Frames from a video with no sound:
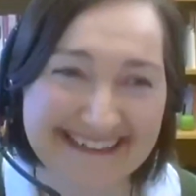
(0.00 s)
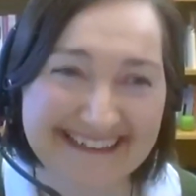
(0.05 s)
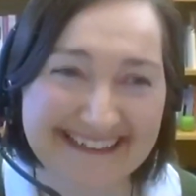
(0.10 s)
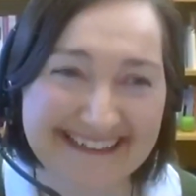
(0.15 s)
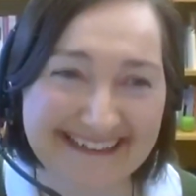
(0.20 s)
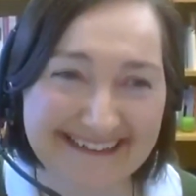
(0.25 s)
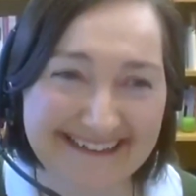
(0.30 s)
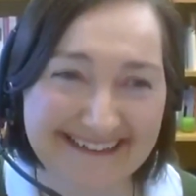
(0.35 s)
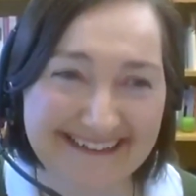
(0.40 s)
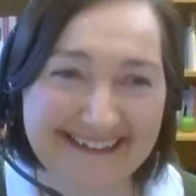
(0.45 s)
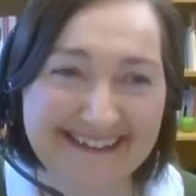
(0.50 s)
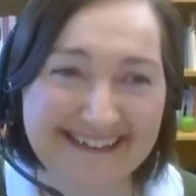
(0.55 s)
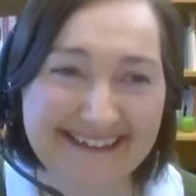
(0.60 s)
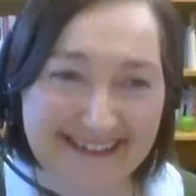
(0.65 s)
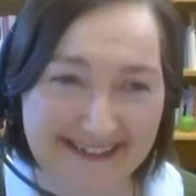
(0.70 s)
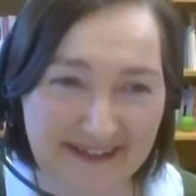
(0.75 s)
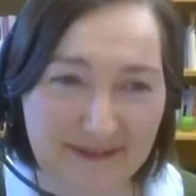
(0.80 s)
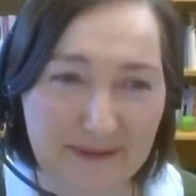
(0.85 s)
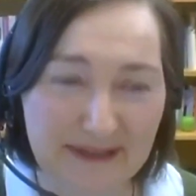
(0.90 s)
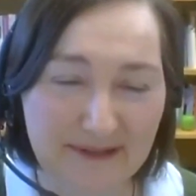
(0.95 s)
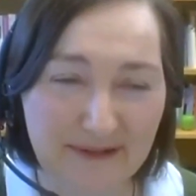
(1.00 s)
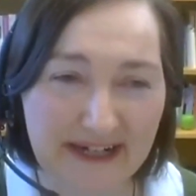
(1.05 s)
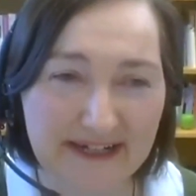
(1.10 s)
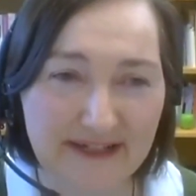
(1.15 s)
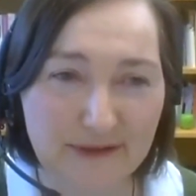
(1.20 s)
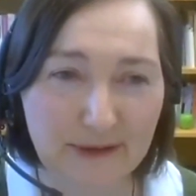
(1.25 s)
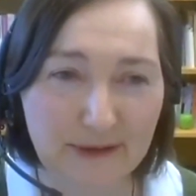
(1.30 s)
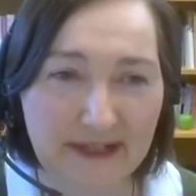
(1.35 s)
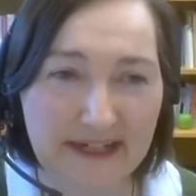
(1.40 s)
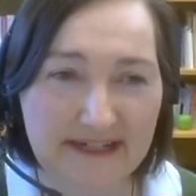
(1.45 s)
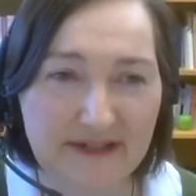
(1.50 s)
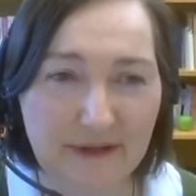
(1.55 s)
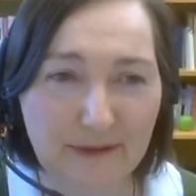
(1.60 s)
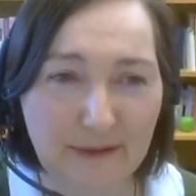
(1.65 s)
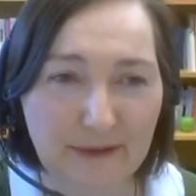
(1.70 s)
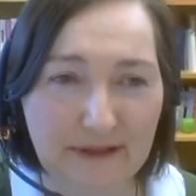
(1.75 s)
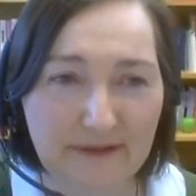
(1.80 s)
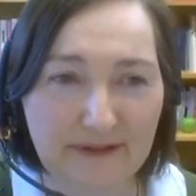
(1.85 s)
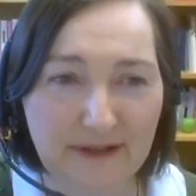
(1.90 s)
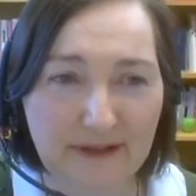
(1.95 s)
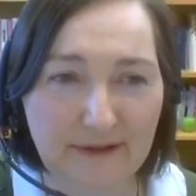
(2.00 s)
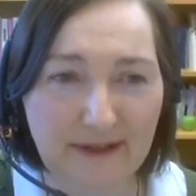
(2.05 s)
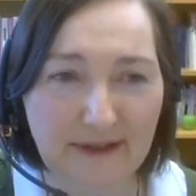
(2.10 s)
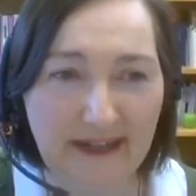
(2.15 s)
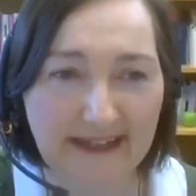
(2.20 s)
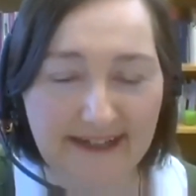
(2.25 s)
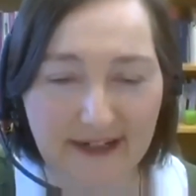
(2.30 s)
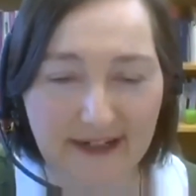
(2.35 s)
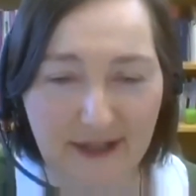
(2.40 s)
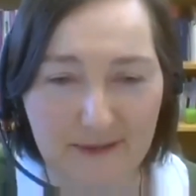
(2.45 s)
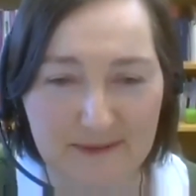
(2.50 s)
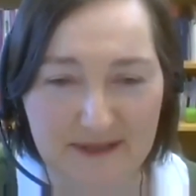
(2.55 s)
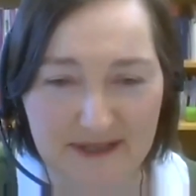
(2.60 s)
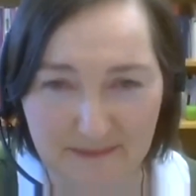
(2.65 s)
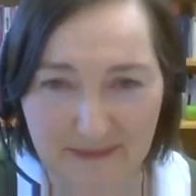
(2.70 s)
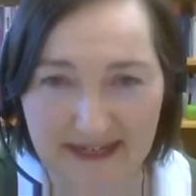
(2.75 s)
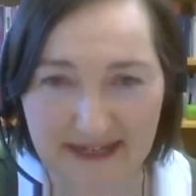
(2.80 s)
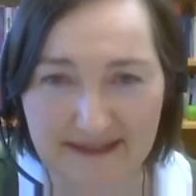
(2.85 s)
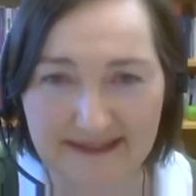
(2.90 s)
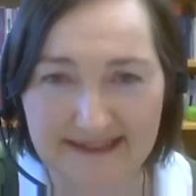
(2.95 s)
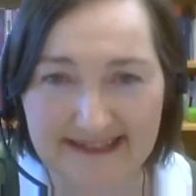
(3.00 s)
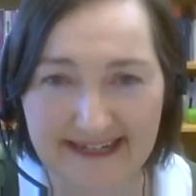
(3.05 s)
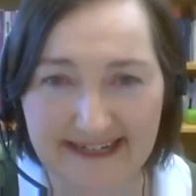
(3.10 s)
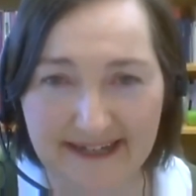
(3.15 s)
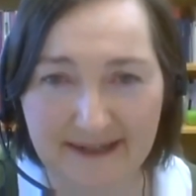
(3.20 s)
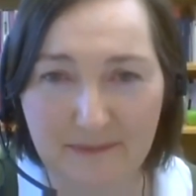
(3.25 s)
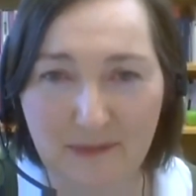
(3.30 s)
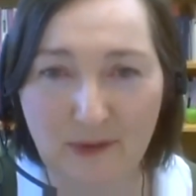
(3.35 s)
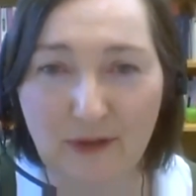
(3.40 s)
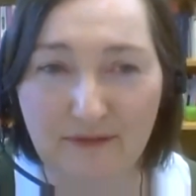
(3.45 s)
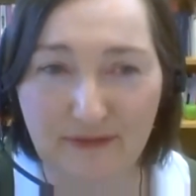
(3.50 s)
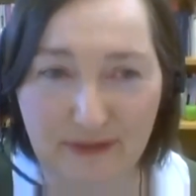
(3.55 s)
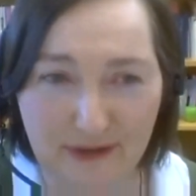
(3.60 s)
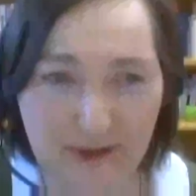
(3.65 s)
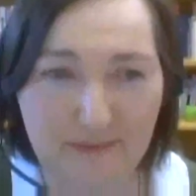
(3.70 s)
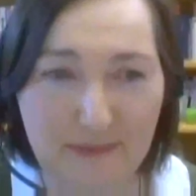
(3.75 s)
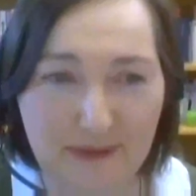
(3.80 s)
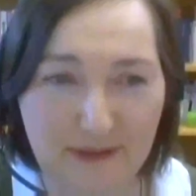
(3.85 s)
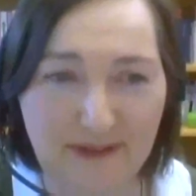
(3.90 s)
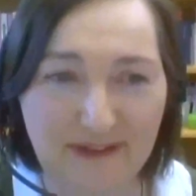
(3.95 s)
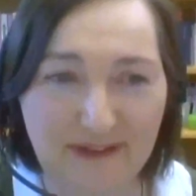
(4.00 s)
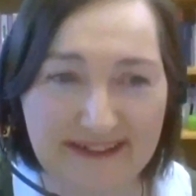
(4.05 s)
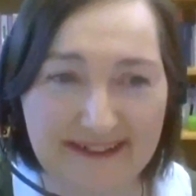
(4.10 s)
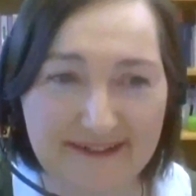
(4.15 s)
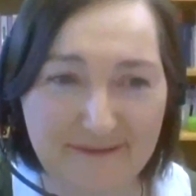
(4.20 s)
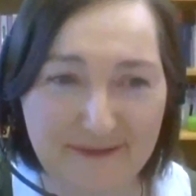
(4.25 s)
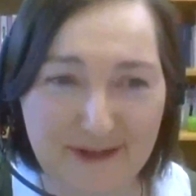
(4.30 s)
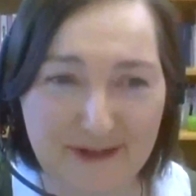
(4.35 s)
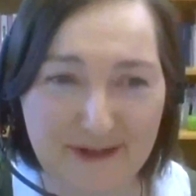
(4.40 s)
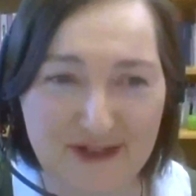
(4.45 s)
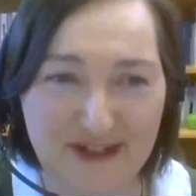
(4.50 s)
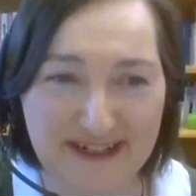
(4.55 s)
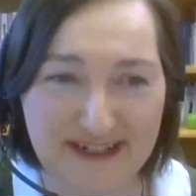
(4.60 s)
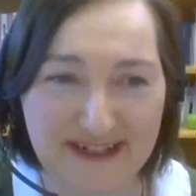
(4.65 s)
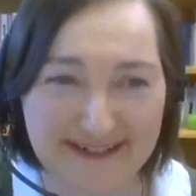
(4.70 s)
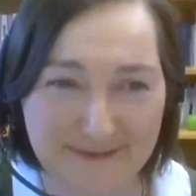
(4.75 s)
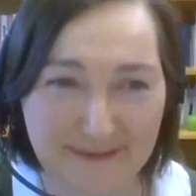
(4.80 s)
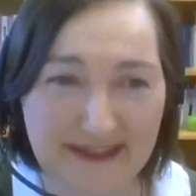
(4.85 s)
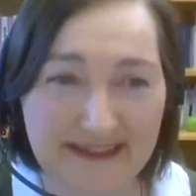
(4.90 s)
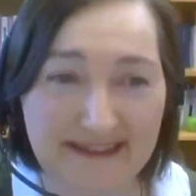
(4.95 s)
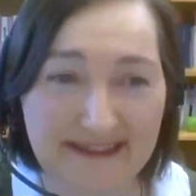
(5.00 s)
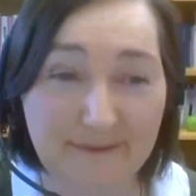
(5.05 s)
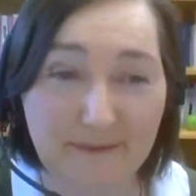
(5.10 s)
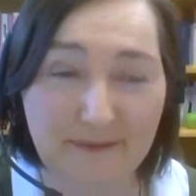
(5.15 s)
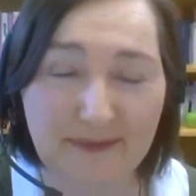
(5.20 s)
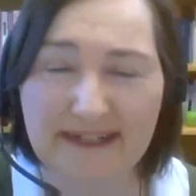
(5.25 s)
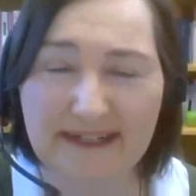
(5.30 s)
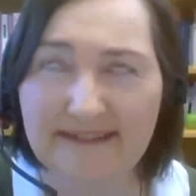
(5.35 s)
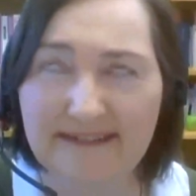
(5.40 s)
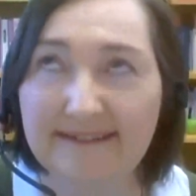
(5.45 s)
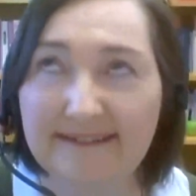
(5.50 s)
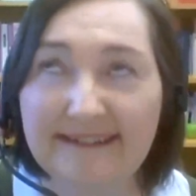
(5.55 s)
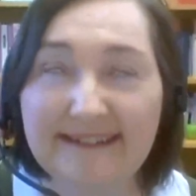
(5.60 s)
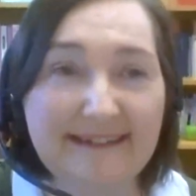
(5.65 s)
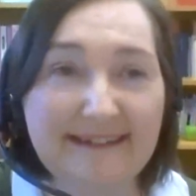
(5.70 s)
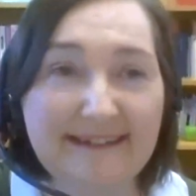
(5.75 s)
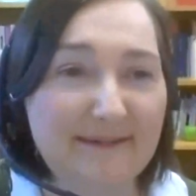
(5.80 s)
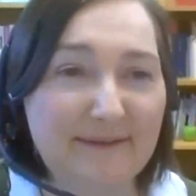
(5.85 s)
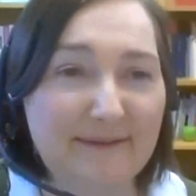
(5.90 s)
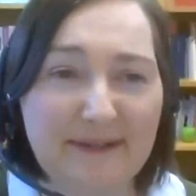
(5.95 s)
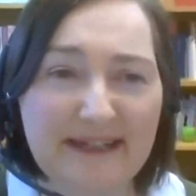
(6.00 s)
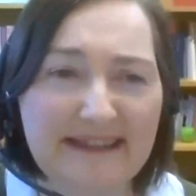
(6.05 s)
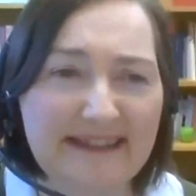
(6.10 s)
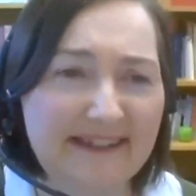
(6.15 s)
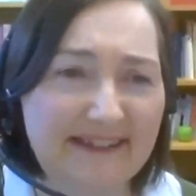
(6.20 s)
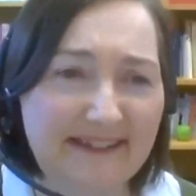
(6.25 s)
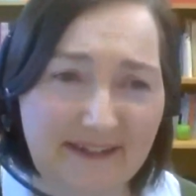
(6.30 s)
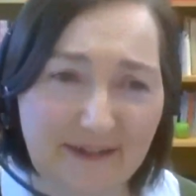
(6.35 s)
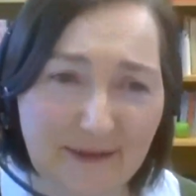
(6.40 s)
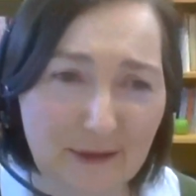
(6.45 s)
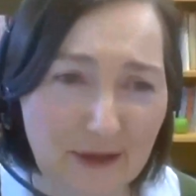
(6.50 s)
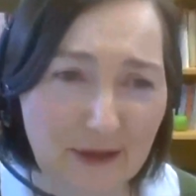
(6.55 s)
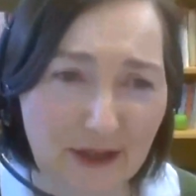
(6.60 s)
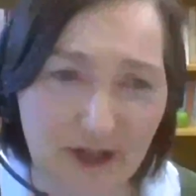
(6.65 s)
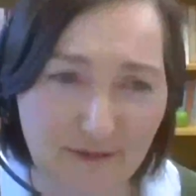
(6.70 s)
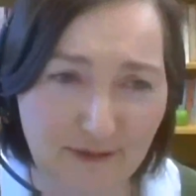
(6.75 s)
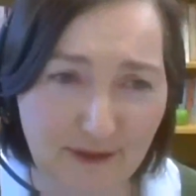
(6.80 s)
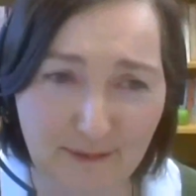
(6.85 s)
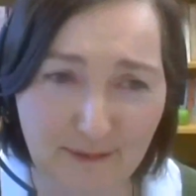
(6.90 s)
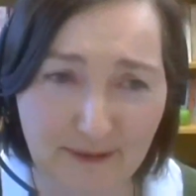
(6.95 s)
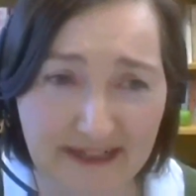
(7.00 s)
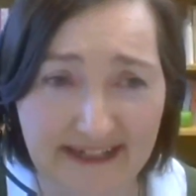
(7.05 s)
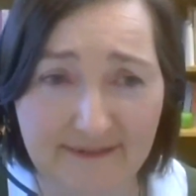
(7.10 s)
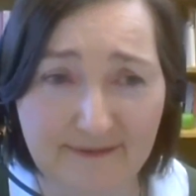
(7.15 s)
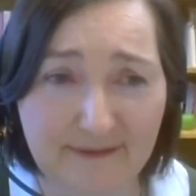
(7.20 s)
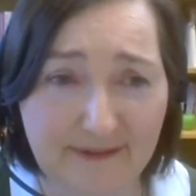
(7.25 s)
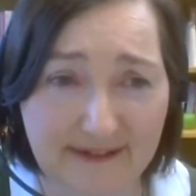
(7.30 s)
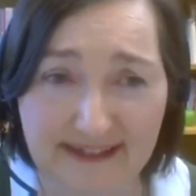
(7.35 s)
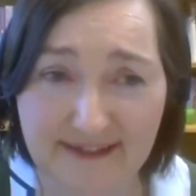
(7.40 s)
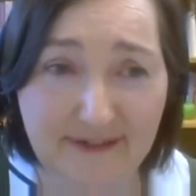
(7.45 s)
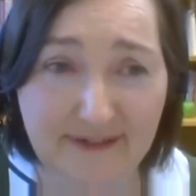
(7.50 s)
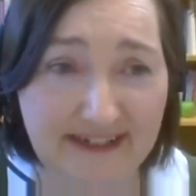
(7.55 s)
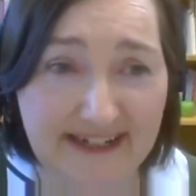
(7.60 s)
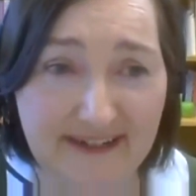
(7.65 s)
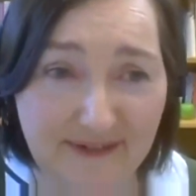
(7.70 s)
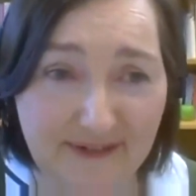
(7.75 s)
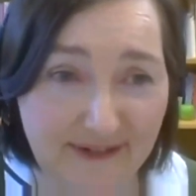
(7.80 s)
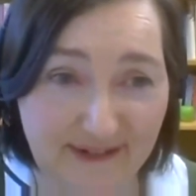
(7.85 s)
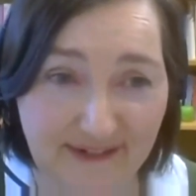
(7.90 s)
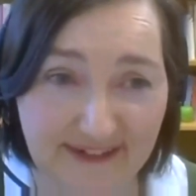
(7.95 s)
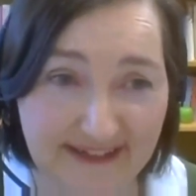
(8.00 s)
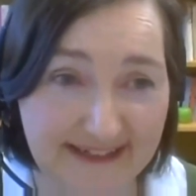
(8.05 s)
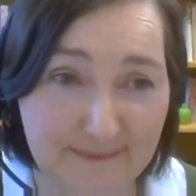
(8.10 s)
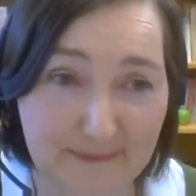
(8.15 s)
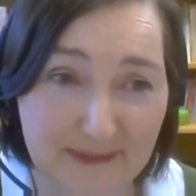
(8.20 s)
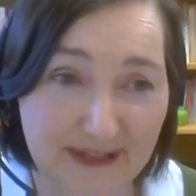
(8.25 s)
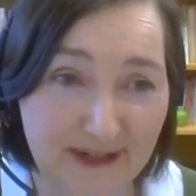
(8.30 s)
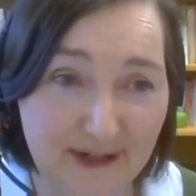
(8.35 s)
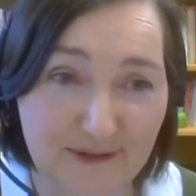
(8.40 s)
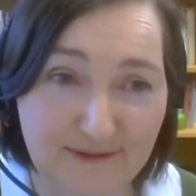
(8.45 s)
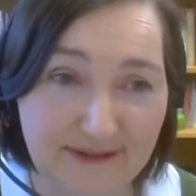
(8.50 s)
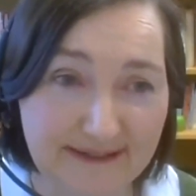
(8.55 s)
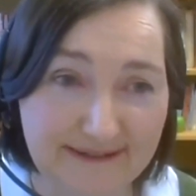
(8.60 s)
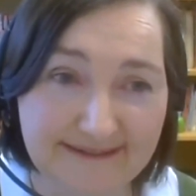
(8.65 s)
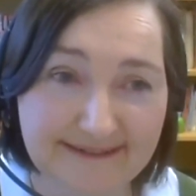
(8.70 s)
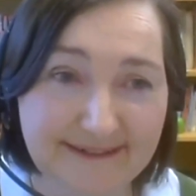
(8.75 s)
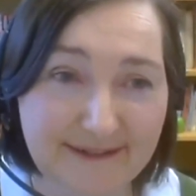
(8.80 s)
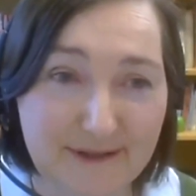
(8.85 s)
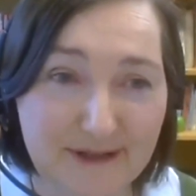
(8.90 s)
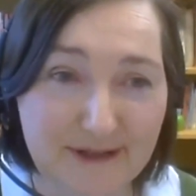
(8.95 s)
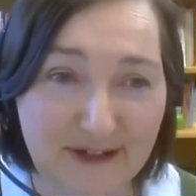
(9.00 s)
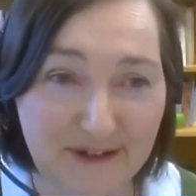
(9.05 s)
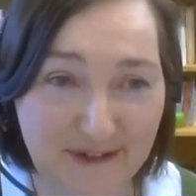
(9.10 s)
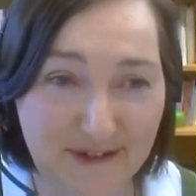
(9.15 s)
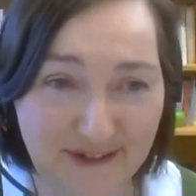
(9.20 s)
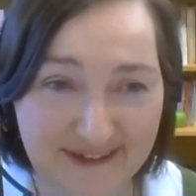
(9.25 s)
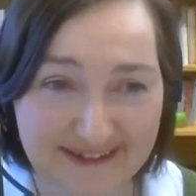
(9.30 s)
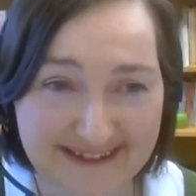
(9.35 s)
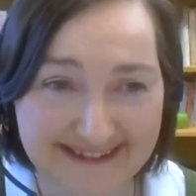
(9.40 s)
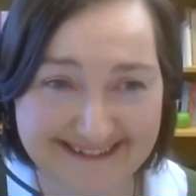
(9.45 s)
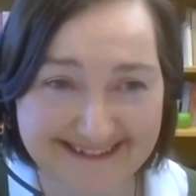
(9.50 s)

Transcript: Yeah, it's been great talking to all of you, and I hope to meet uh, more of you in person in future when the, when when this is all over, whenever, if it ever is going to be over, who knows?